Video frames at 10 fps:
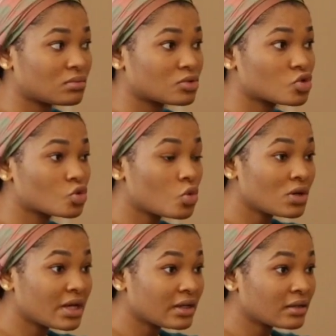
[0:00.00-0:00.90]

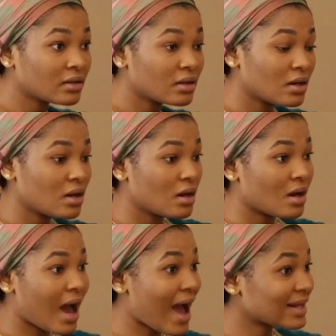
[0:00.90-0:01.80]
Schooling,
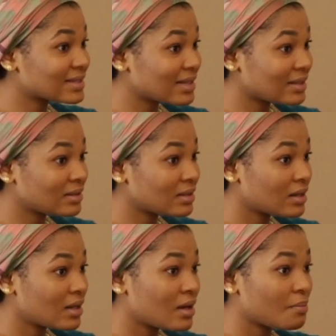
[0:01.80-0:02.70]
acting,
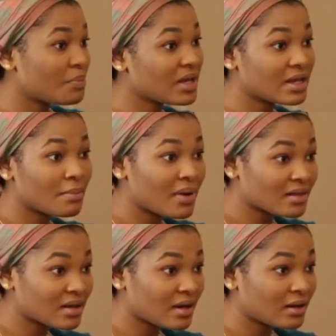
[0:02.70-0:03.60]
being a
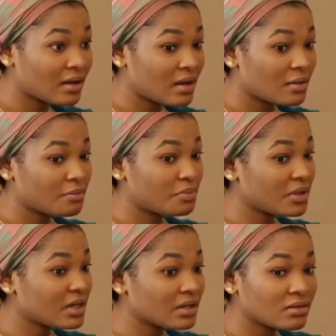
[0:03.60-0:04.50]
mother,
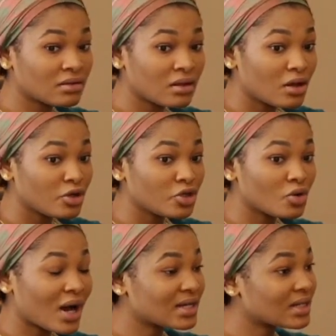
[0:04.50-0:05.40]
being,
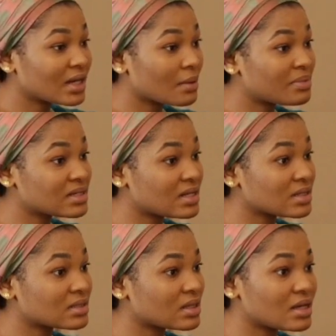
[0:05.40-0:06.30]
handling a
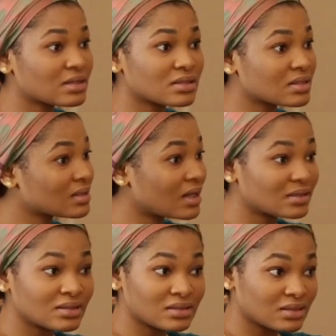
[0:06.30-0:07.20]
business, it's
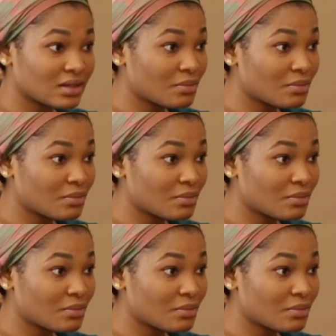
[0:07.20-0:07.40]
not easy.